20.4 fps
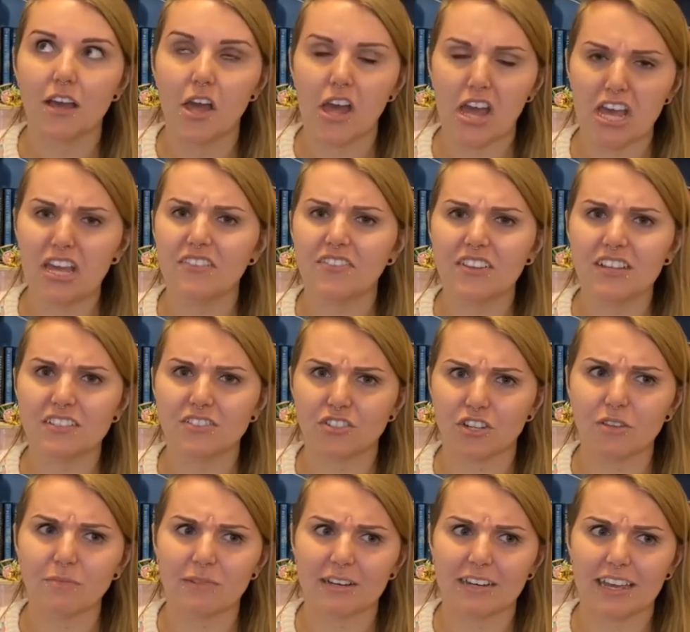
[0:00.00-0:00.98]
in the
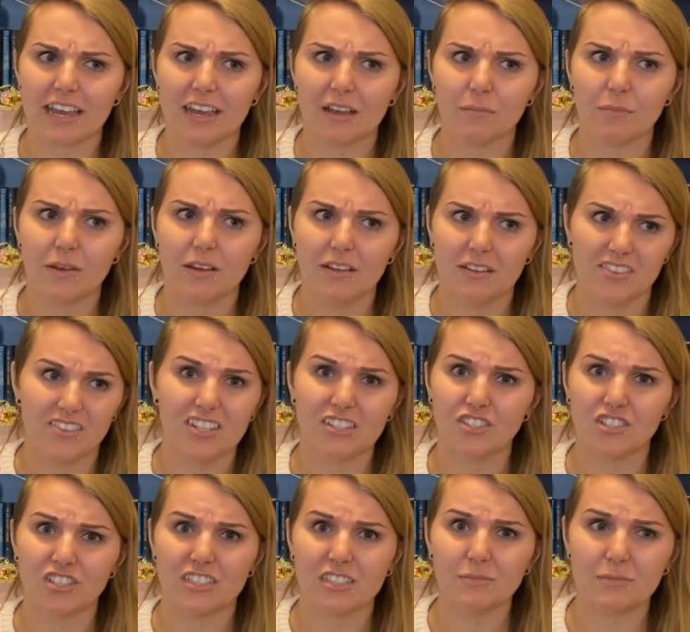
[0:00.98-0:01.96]
internment camp than she
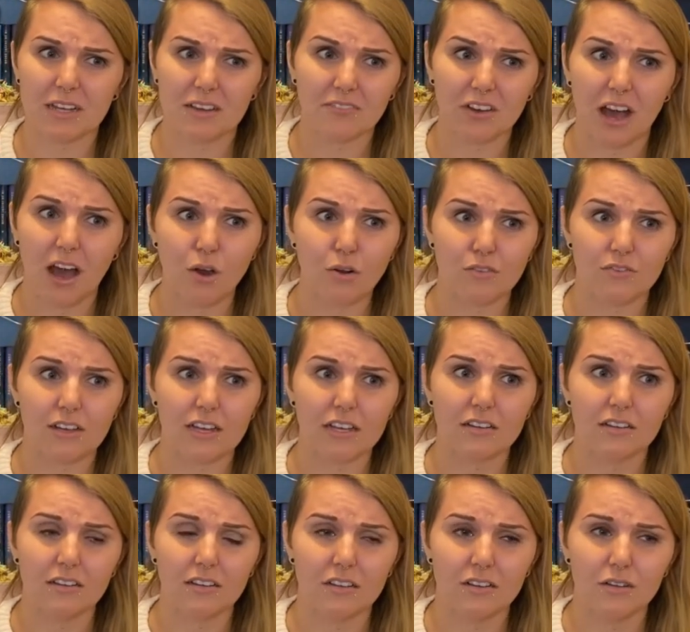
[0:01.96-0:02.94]
seemed to have out of it,
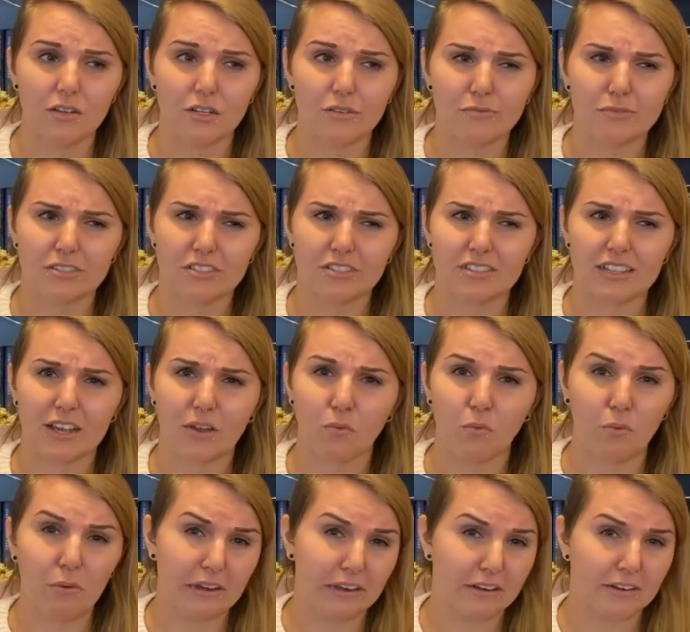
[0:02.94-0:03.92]
which is, like,
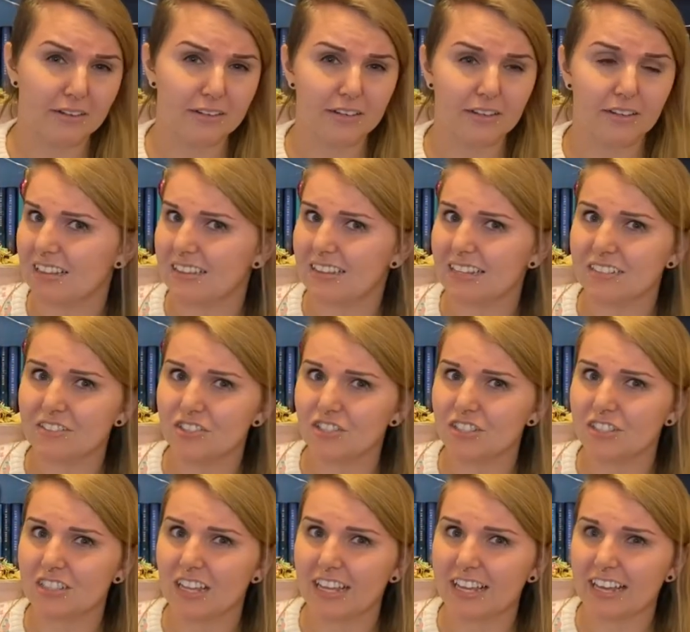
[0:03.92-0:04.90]
weird. Then she,
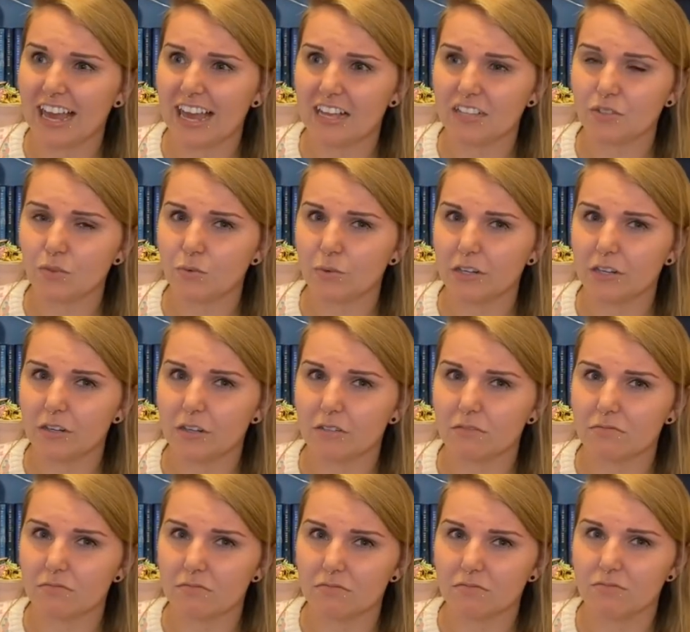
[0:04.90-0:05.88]
like, has a weird
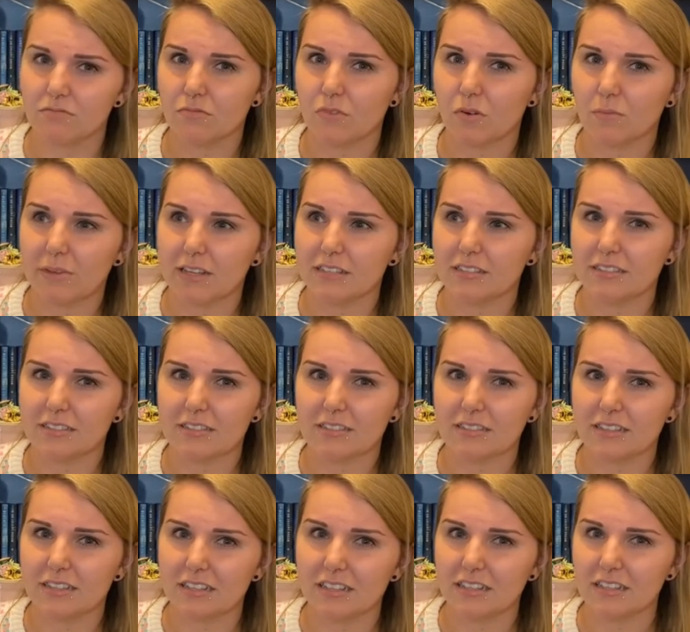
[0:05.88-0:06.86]
romance
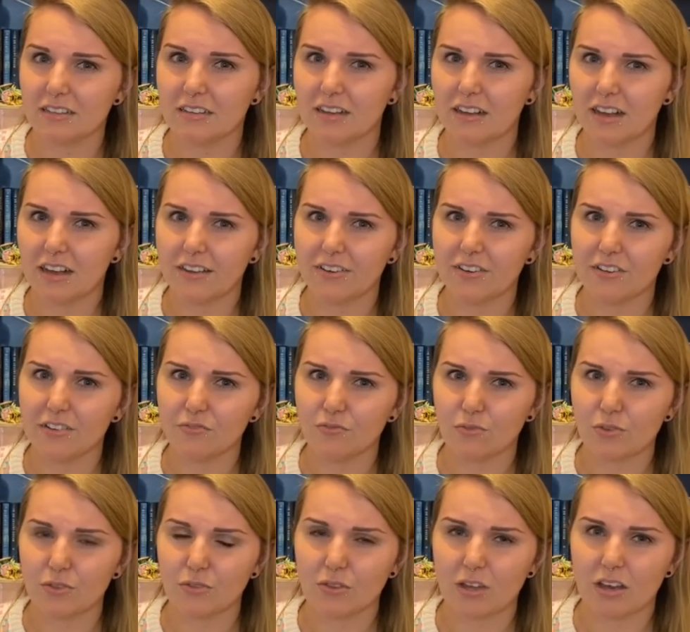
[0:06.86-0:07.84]
thing, kind of,
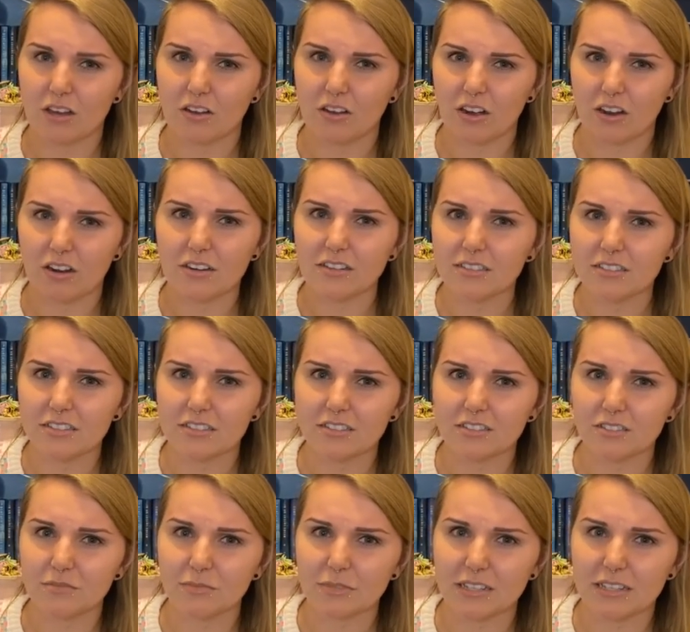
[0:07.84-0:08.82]
with a guard in the
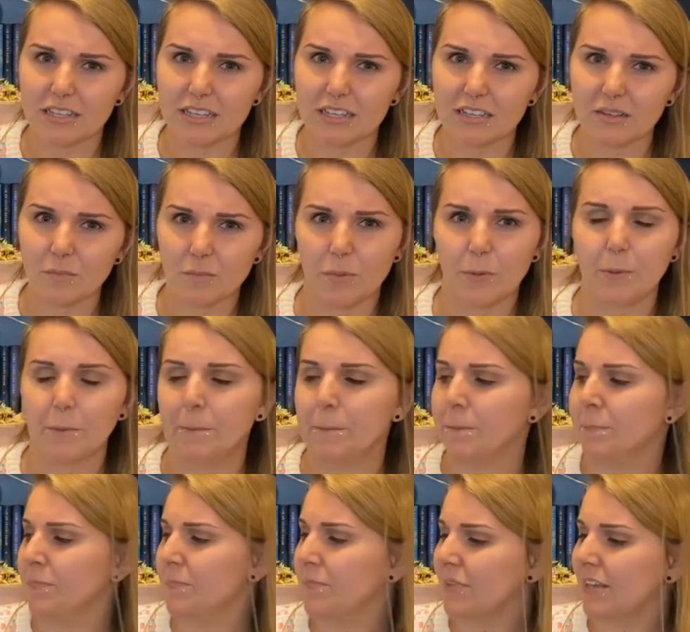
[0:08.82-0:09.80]
internment camp.
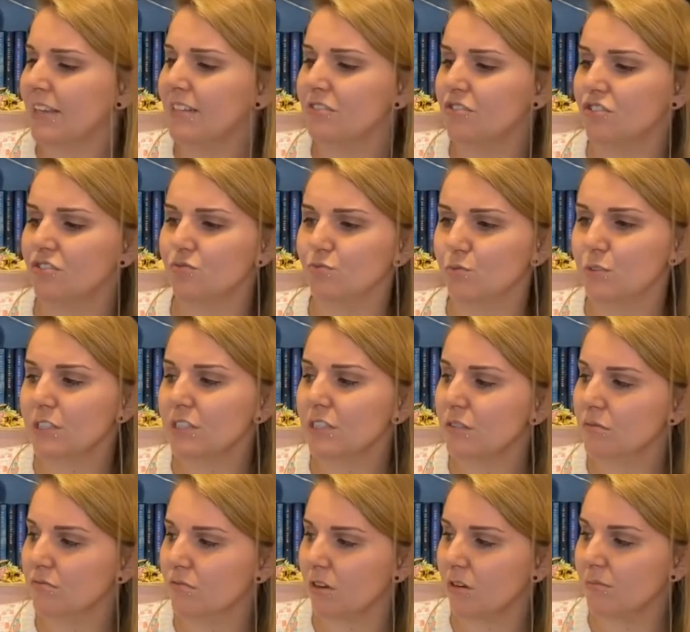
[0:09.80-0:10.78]
It's just really
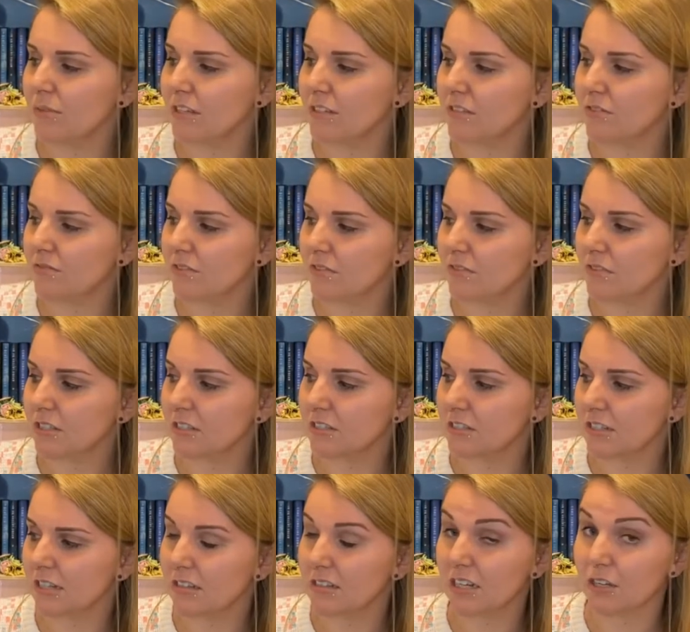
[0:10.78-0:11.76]
romance-focused
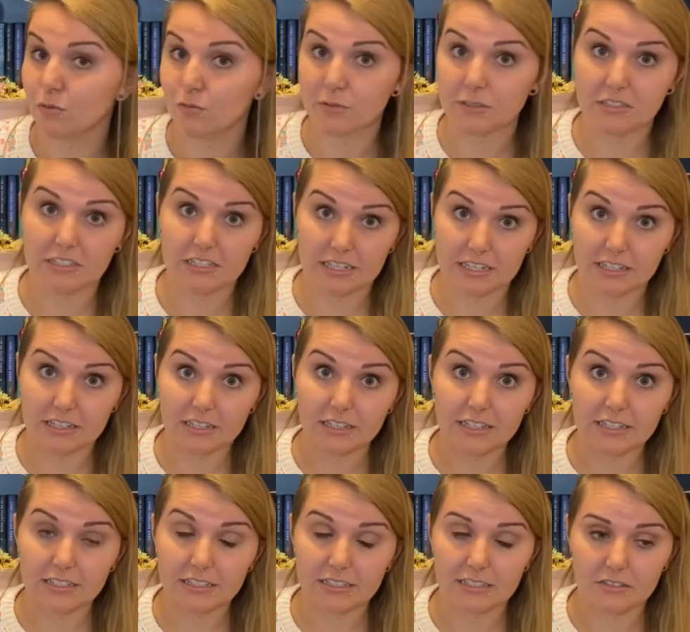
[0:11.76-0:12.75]
and, like,
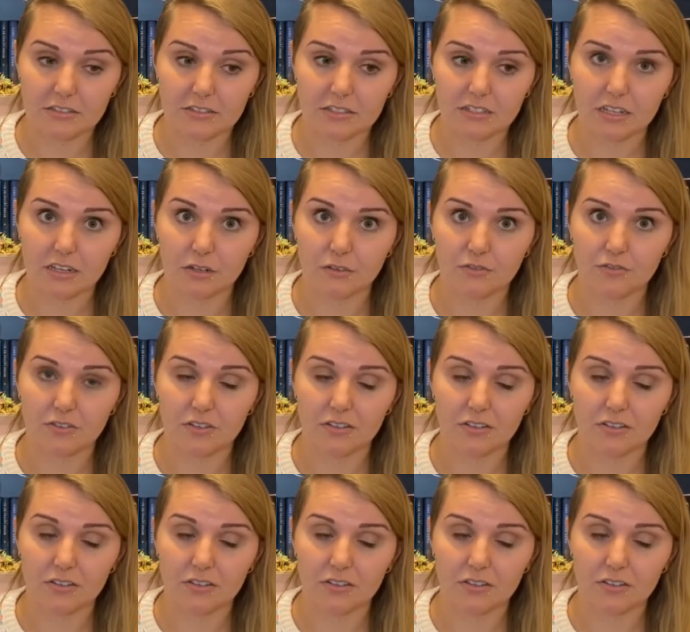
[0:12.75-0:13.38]
ridiculous instead of,